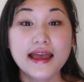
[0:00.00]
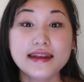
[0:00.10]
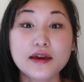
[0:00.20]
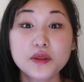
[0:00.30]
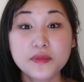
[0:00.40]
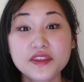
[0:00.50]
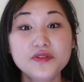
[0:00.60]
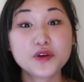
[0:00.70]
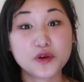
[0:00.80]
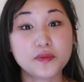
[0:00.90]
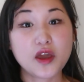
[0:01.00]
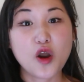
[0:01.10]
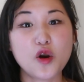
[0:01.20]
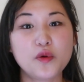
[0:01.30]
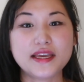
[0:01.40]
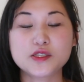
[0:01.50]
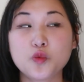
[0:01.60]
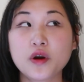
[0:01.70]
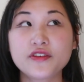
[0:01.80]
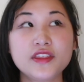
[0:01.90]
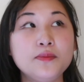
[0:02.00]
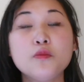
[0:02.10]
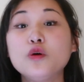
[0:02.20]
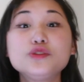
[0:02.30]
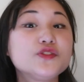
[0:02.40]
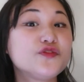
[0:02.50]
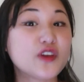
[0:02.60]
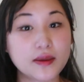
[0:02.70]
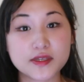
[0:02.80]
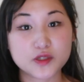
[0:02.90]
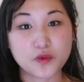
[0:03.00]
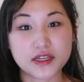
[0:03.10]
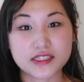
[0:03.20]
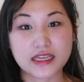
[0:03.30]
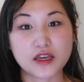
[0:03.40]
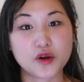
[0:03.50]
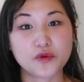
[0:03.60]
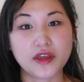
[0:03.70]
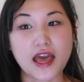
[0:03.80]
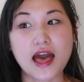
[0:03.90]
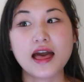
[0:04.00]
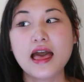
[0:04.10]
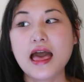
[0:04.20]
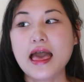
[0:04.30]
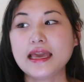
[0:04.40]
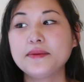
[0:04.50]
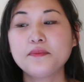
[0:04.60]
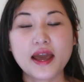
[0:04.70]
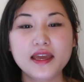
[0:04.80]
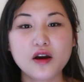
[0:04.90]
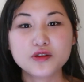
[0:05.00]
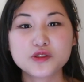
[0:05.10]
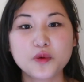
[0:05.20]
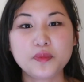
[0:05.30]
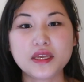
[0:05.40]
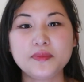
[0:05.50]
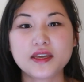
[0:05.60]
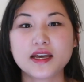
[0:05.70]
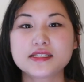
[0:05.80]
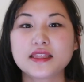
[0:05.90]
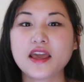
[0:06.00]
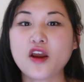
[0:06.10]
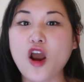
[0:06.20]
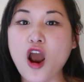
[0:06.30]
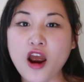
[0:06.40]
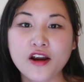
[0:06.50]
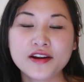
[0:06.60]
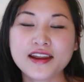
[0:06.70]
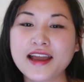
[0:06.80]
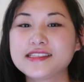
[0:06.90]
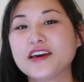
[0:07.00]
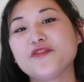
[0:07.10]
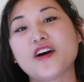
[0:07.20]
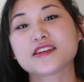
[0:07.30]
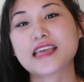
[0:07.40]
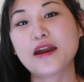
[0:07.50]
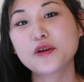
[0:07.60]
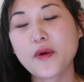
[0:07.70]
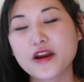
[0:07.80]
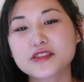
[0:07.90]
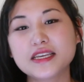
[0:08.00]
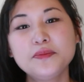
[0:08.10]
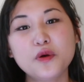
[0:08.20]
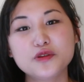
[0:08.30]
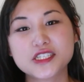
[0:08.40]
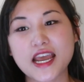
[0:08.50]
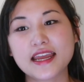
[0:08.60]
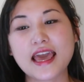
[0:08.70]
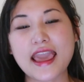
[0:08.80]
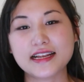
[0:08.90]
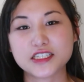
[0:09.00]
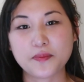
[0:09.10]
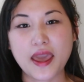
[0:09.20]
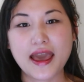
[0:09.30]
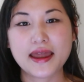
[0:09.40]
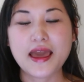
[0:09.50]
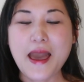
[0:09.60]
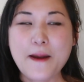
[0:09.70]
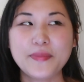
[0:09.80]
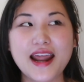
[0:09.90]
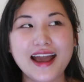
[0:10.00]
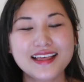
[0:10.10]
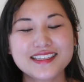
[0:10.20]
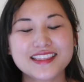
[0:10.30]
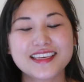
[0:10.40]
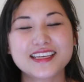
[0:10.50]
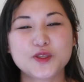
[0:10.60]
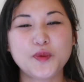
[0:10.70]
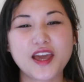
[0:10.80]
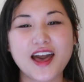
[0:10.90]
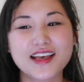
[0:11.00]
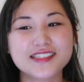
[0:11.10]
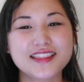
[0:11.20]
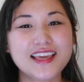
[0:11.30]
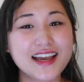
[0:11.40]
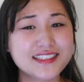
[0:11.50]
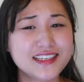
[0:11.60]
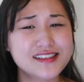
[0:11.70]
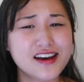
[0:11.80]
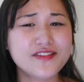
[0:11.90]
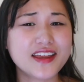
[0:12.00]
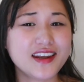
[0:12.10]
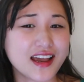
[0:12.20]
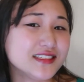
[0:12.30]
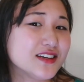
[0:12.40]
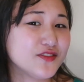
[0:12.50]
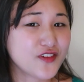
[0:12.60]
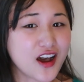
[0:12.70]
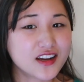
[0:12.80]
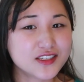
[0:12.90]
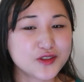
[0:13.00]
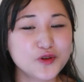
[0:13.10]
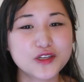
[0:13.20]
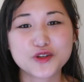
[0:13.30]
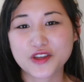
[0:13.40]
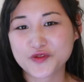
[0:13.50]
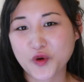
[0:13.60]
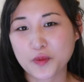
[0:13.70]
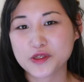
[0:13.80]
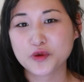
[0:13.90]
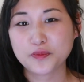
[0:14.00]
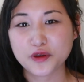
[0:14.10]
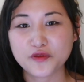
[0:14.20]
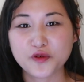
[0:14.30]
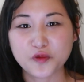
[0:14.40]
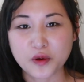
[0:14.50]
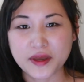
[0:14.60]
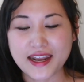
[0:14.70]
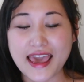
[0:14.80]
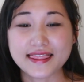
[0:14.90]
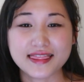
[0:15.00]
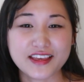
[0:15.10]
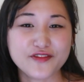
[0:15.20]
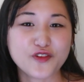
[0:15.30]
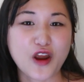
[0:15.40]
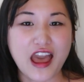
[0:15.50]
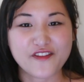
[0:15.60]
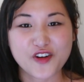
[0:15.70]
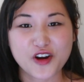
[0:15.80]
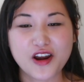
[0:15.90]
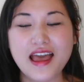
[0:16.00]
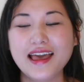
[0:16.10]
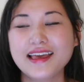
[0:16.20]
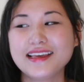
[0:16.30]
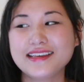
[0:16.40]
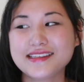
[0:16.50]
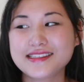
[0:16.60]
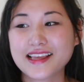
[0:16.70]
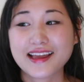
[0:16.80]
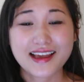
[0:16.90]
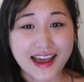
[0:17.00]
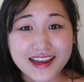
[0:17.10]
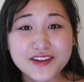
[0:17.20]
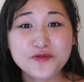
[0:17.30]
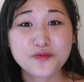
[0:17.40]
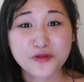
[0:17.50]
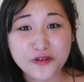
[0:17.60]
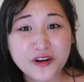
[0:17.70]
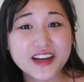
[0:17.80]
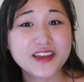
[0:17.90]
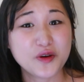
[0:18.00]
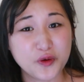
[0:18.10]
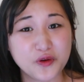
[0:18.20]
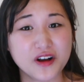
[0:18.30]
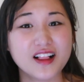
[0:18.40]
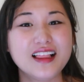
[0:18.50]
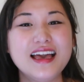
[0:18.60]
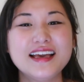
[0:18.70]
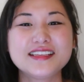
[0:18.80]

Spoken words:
Now, the myth of the Gumiho is one of the most famous ones in Korea. It might also be because there are nine-tailed fox counterparts in both China and Japan, but I like to think it's because the idea of a nine-tailed fox who can transform into a beautiful woman and live forever is kind of pretty cool.